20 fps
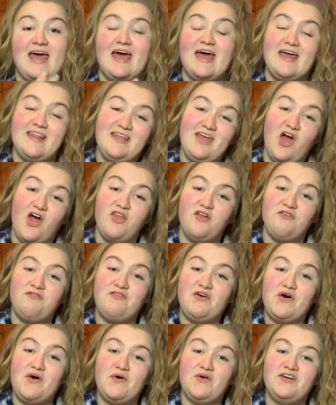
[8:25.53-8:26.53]
and the other
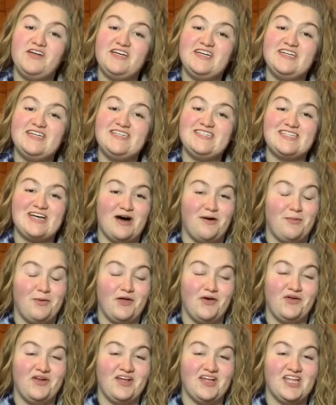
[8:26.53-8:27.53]
phone is
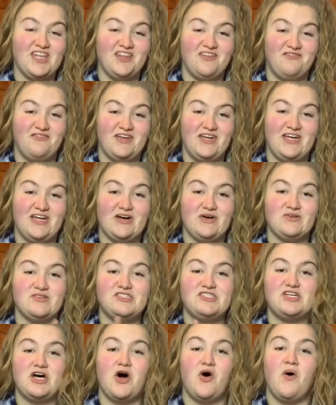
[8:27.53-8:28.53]
uploading the video.
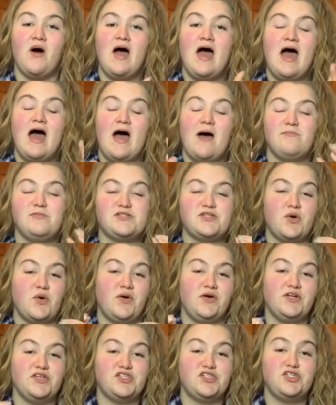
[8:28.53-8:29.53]
So I'm just
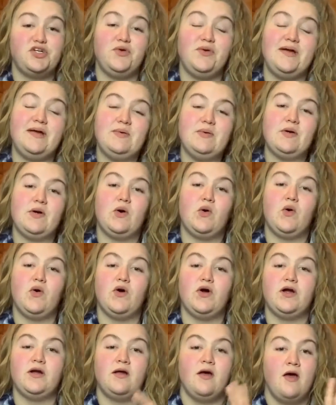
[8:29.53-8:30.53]
going to screen
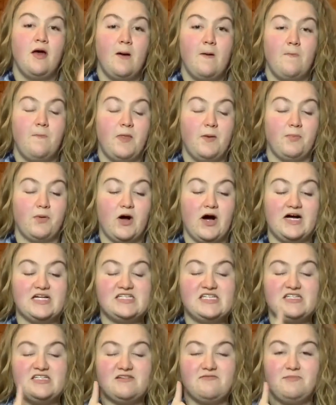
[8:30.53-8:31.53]
record the
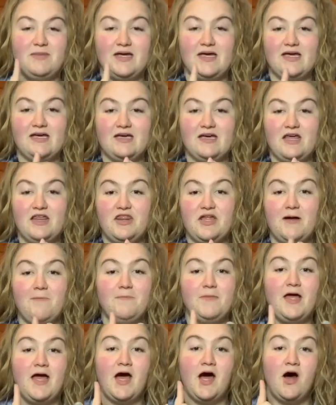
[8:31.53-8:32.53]
process of making a
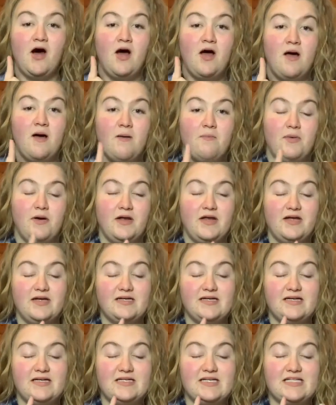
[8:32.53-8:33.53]
thumbnail, putting
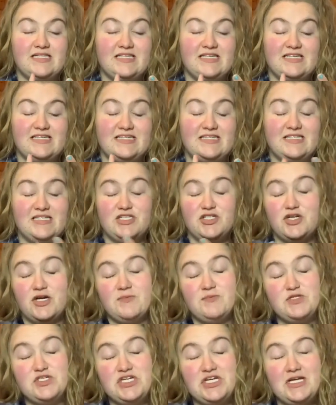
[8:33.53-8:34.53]
in the
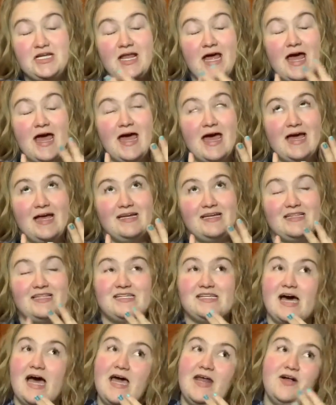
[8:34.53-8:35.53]
description and the
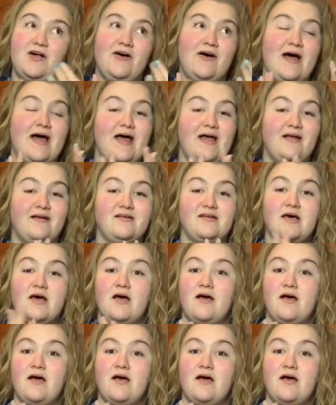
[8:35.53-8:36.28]
title and